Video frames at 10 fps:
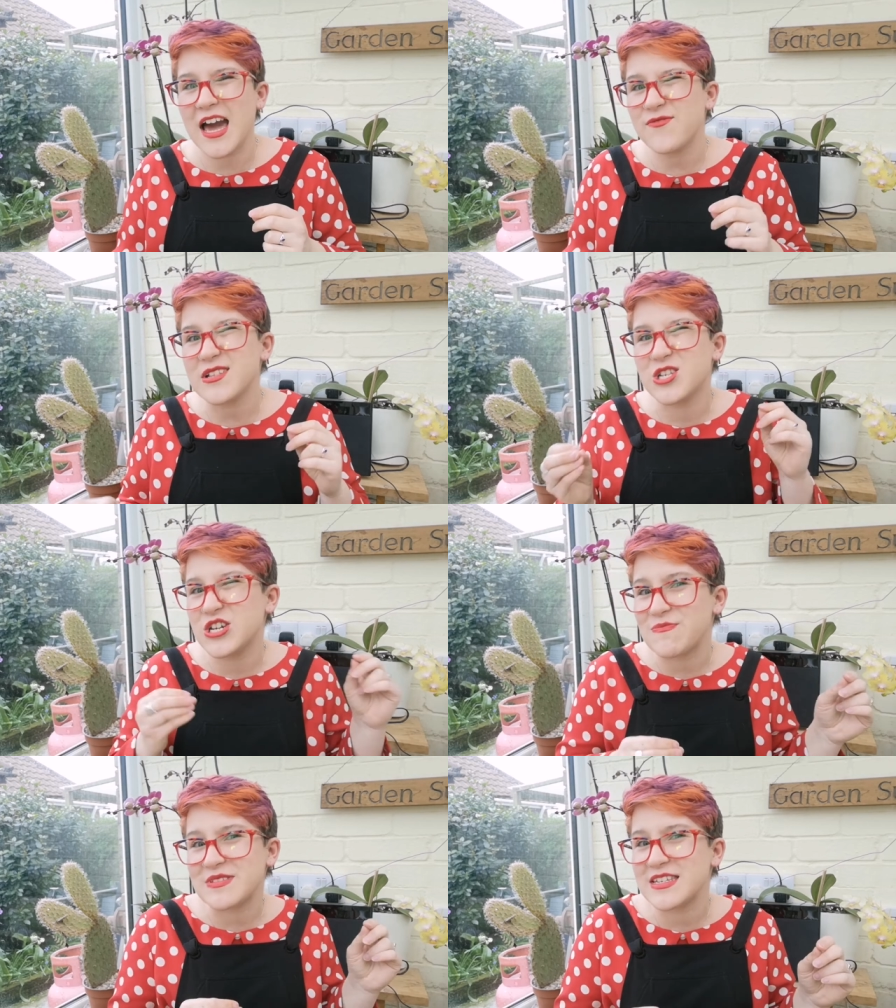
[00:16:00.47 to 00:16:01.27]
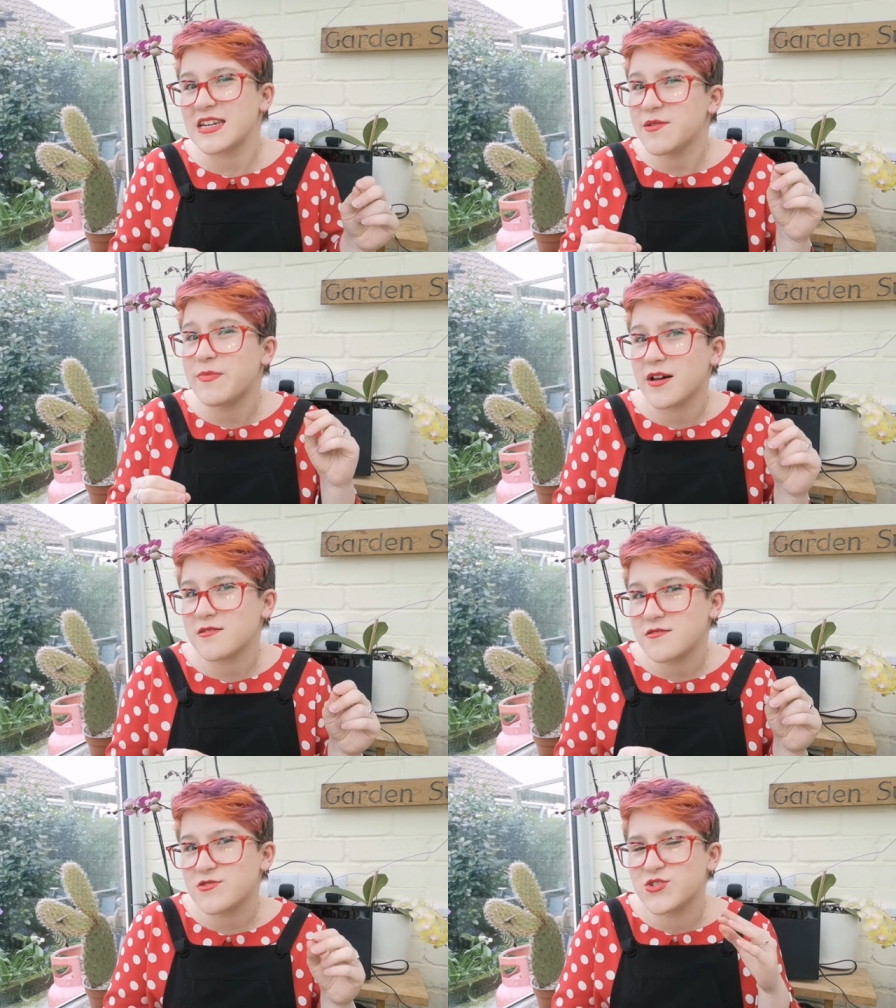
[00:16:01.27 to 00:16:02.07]
I haven't jumped in any
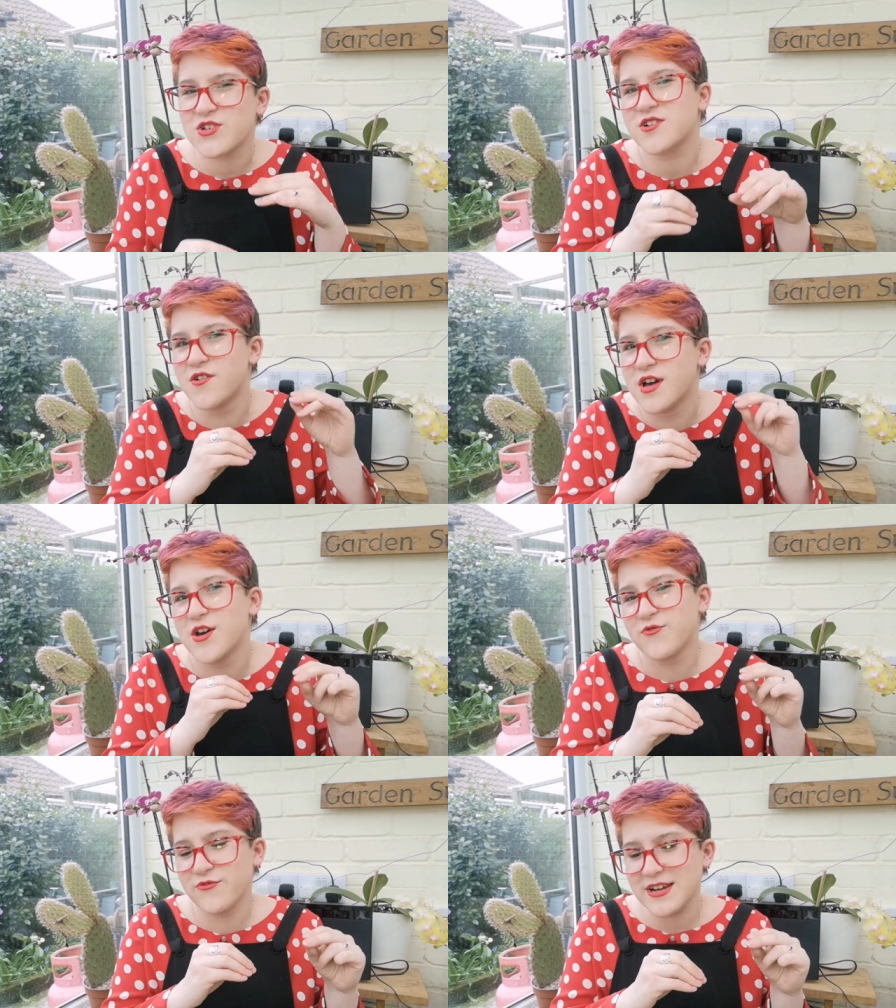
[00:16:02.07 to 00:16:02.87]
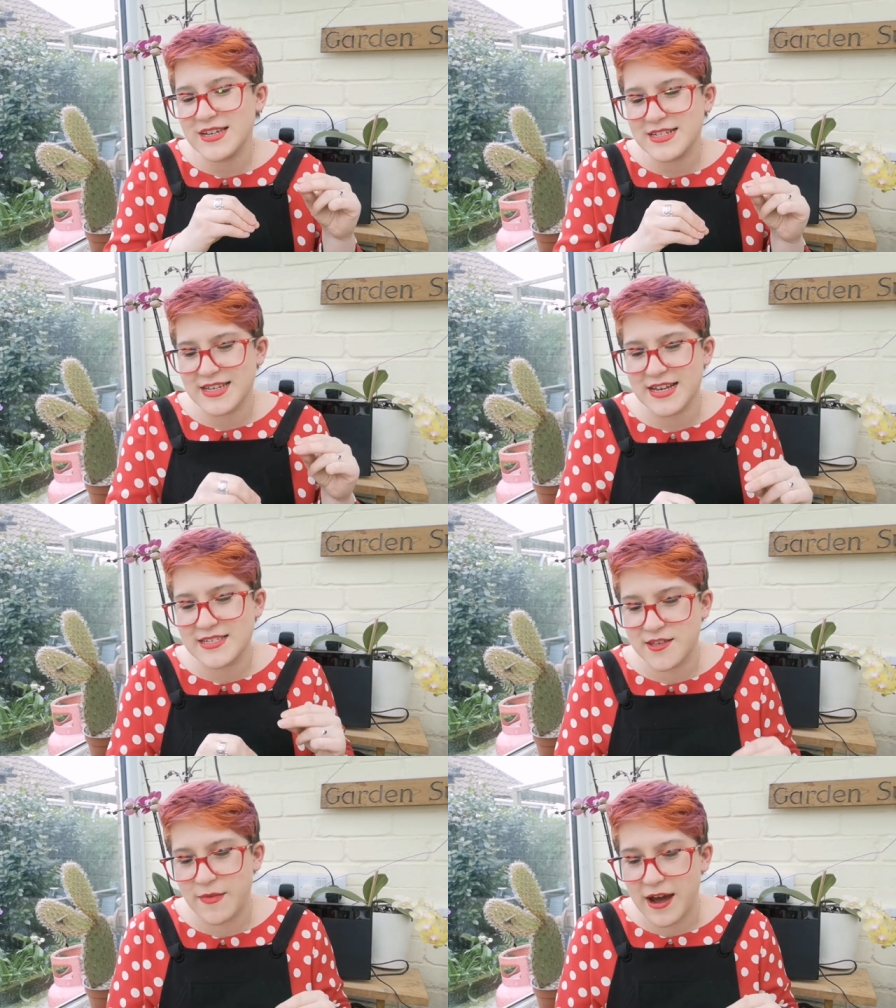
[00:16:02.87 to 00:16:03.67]
puddles to really
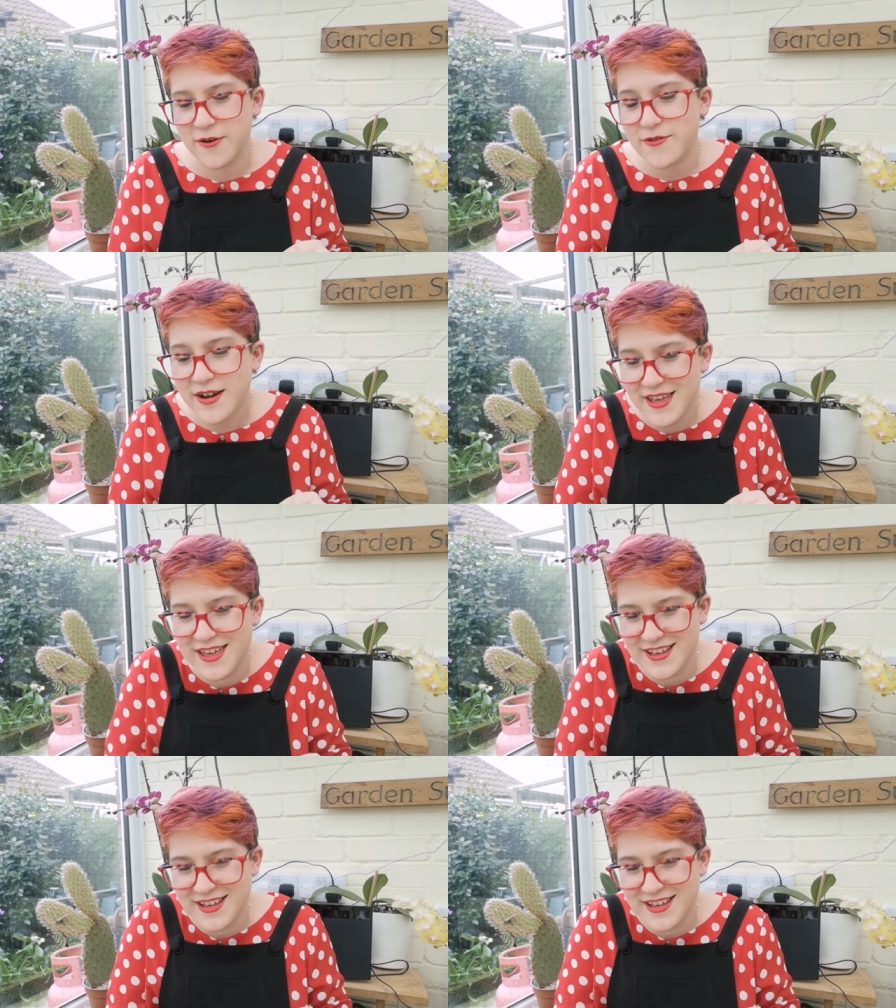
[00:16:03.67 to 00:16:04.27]
test them out.